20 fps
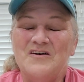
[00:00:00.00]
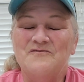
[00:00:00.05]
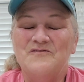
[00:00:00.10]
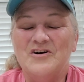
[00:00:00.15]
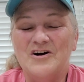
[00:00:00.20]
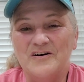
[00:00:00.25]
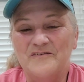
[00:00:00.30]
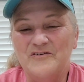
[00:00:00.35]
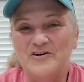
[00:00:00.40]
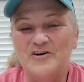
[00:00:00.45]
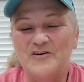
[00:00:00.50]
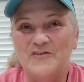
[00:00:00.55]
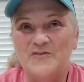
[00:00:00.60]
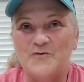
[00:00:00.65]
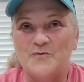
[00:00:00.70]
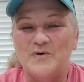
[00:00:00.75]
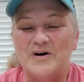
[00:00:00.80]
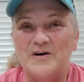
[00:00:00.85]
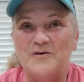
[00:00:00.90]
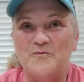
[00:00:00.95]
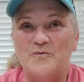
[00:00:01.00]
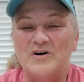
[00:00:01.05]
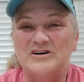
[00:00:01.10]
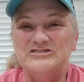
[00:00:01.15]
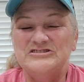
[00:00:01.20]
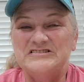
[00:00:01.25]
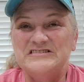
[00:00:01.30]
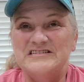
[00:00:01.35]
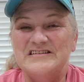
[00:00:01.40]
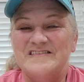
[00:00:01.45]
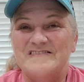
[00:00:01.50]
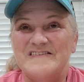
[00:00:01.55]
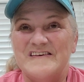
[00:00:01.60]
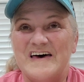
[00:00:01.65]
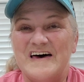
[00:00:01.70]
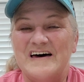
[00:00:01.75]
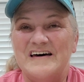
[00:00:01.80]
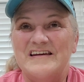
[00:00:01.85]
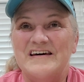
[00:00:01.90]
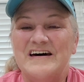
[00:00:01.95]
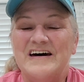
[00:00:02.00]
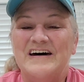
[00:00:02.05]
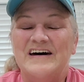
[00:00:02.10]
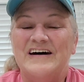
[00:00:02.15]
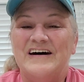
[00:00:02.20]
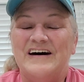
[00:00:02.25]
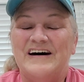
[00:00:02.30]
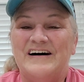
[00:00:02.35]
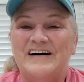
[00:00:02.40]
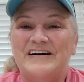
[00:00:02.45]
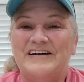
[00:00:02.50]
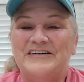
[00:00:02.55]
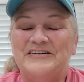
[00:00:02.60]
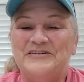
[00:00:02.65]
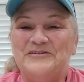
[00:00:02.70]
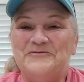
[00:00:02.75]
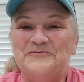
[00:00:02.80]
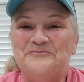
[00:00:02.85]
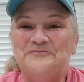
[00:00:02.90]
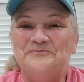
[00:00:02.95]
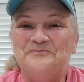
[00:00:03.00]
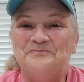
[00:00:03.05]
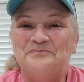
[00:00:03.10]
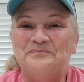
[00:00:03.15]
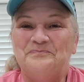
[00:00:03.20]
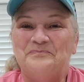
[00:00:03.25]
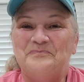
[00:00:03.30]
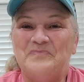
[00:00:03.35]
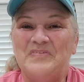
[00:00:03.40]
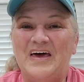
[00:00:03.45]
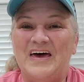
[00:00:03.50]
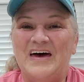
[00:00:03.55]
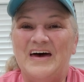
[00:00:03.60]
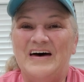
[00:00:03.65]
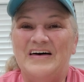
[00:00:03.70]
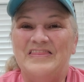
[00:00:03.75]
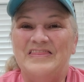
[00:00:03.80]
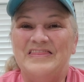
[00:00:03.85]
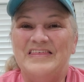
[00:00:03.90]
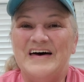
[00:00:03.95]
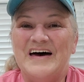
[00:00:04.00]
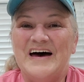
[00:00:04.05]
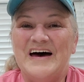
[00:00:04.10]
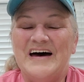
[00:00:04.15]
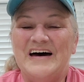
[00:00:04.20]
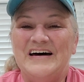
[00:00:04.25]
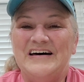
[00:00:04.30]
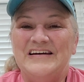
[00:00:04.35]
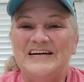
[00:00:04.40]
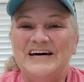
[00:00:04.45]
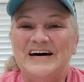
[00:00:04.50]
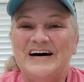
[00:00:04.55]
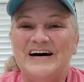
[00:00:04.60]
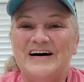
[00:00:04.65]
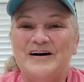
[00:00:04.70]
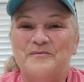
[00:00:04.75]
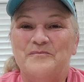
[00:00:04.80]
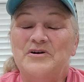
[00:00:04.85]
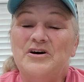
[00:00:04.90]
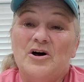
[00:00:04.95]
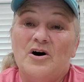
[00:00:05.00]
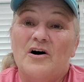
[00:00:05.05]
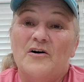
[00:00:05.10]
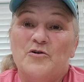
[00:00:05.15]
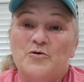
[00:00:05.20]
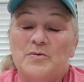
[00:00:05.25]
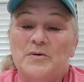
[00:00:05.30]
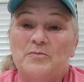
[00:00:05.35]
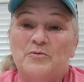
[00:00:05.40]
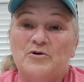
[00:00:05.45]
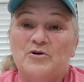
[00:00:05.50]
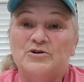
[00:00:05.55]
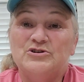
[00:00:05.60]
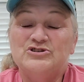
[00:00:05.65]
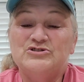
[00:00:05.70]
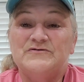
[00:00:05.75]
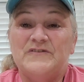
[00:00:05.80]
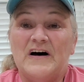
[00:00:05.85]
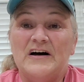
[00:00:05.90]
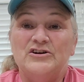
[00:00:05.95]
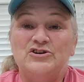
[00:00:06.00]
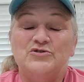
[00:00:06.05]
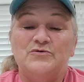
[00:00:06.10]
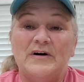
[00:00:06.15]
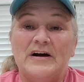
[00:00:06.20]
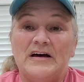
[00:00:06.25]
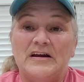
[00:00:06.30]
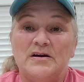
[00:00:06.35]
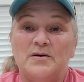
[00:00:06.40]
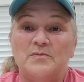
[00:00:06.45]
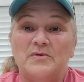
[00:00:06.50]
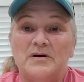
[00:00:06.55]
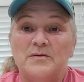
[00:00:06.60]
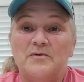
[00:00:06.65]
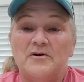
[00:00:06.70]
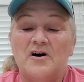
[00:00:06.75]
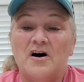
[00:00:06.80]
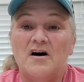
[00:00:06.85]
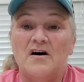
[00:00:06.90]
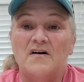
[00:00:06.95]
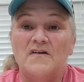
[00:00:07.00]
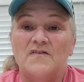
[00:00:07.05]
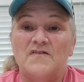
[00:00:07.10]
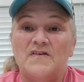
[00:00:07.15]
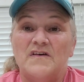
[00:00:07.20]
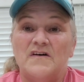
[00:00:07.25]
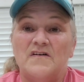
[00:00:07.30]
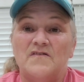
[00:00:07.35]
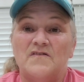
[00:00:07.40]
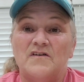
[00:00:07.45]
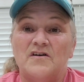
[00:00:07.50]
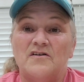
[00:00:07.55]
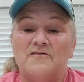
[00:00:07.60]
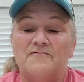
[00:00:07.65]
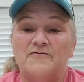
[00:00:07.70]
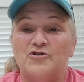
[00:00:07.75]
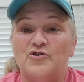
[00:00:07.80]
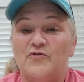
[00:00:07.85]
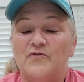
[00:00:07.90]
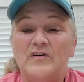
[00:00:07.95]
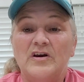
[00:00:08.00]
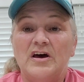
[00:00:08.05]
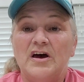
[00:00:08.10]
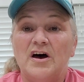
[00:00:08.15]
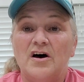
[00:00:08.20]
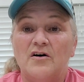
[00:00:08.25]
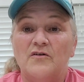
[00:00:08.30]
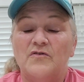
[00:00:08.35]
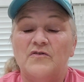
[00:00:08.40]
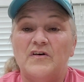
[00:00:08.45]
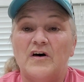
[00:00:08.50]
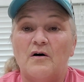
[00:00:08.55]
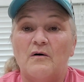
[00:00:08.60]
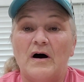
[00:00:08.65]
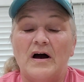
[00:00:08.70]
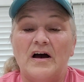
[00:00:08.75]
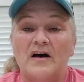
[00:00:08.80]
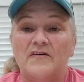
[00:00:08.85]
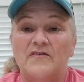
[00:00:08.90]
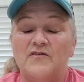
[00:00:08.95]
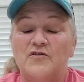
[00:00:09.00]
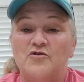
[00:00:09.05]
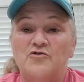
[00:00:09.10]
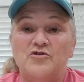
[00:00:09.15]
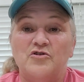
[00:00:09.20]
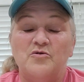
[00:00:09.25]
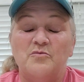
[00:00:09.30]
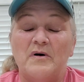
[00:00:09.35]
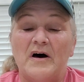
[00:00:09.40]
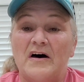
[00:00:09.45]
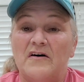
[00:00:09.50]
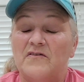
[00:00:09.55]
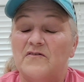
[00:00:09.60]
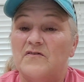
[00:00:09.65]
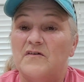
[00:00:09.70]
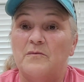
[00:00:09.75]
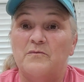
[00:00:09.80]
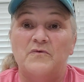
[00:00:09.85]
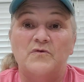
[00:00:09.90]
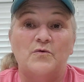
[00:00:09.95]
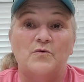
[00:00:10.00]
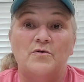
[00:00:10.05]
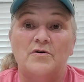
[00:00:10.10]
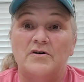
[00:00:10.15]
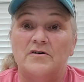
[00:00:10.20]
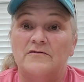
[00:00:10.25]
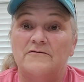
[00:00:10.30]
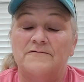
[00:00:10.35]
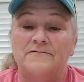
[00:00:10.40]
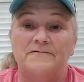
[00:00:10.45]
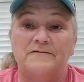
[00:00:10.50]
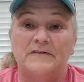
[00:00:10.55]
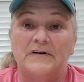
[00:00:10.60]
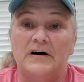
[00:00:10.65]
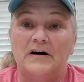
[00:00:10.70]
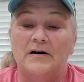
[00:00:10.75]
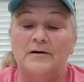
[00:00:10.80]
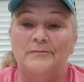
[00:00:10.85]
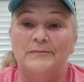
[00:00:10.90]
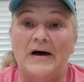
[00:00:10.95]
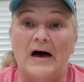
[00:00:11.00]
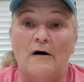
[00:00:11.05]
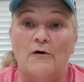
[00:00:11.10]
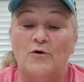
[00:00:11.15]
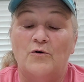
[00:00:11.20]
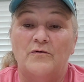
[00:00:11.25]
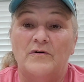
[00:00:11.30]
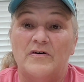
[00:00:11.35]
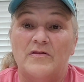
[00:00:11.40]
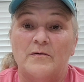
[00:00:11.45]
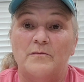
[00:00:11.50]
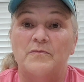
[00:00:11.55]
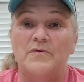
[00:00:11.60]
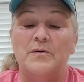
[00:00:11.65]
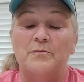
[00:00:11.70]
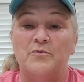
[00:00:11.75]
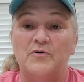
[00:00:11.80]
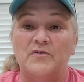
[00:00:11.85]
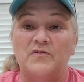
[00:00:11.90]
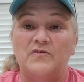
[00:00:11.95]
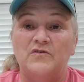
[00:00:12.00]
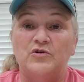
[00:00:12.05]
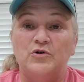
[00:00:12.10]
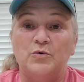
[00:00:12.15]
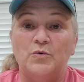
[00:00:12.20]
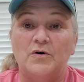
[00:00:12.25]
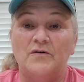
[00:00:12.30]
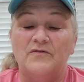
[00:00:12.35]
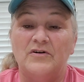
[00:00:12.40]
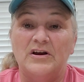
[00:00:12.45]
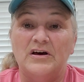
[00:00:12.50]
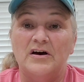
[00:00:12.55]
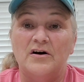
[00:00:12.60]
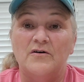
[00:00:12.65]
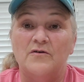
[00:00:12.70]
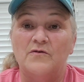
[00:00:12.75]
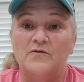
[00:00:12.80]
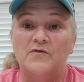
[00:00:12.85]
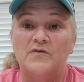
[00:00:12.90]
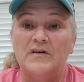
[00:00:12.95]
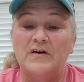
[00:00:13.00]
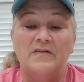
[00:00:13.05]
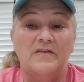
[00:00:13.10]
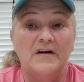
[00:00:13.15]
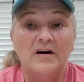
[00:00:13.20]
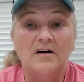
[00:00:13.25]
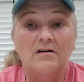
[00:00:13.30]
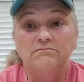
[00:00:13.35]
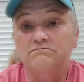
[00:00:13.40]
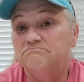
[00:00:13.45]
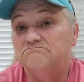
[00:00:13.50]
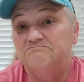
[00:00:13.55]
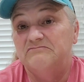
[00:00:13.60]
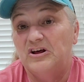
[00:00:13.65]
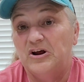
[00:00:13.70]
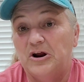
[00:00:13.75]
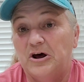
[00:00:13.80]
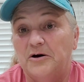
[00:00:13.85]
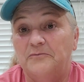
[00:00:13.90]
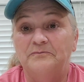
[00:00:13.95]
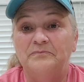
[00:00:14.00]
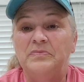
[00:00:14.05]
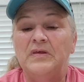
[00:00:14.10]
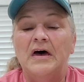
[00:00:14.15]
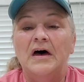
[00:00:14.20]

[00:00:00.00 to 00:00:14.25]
very, very sweet what she had said. Um, and then, um, you know, other people will just find you randomly because it's a first video. So I guess YouTube has some sort of um, algorithm that puts newer videos in there. Don't know.